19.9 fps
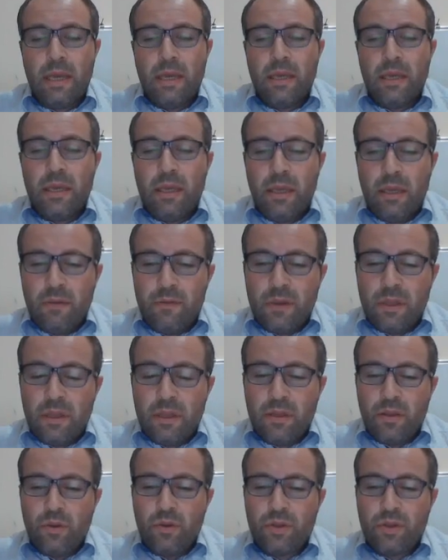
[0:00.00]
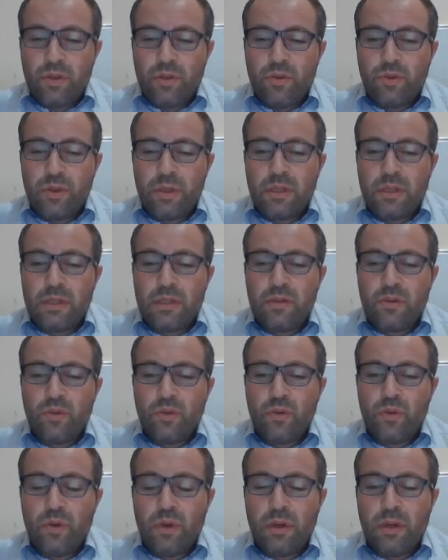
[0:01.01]
Even those students
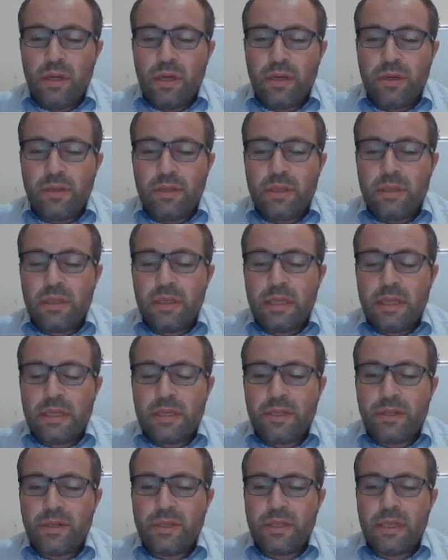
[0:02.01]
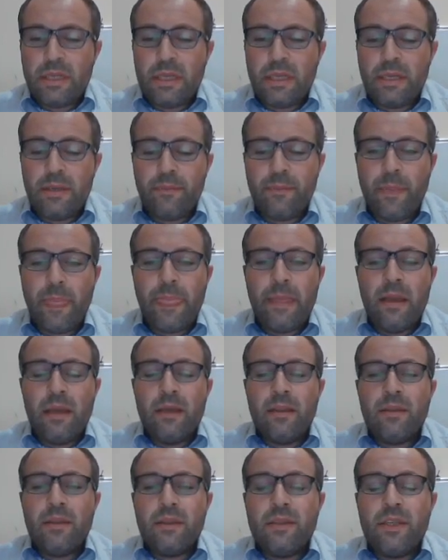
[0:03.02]
who earned letter C,
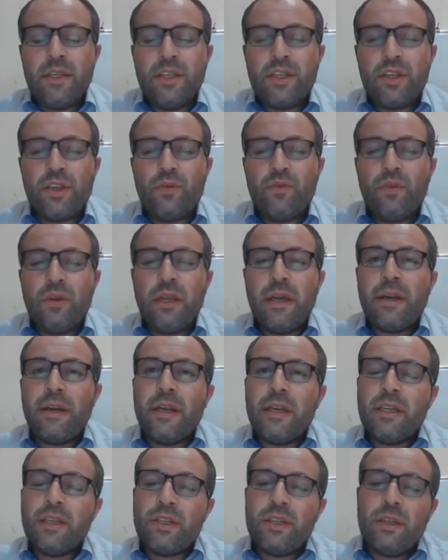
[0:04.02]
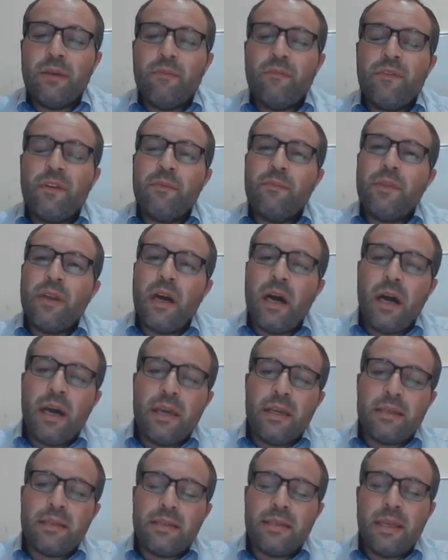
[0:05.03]
the teacher will arrange them from the
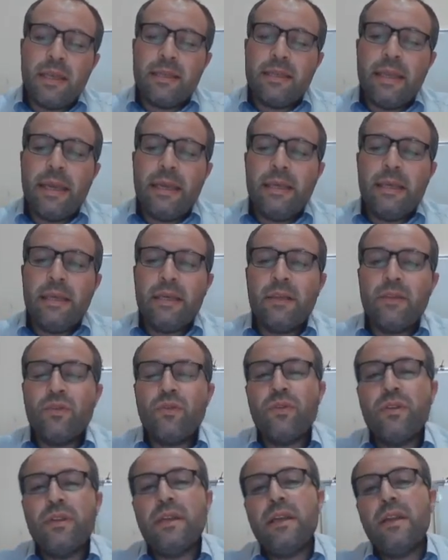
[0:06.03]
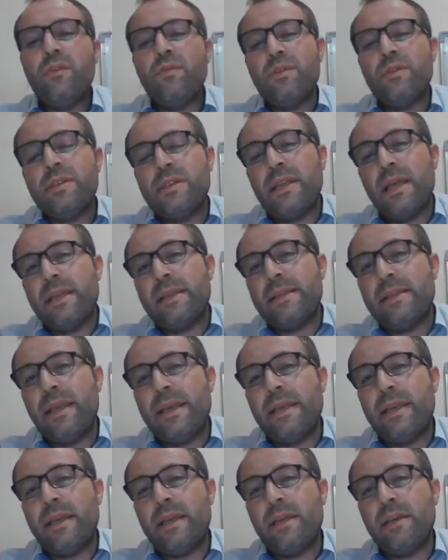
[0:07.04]
highest attaining to the lowest
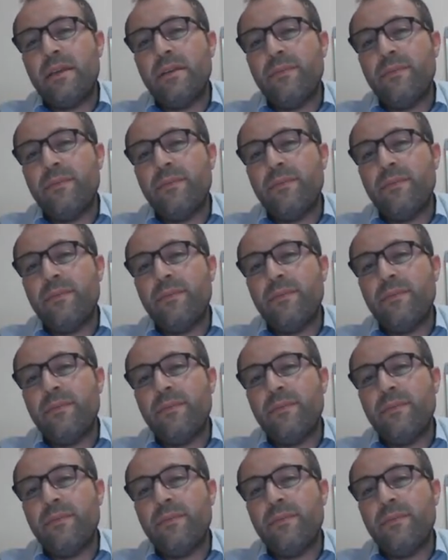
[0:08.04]
attaining.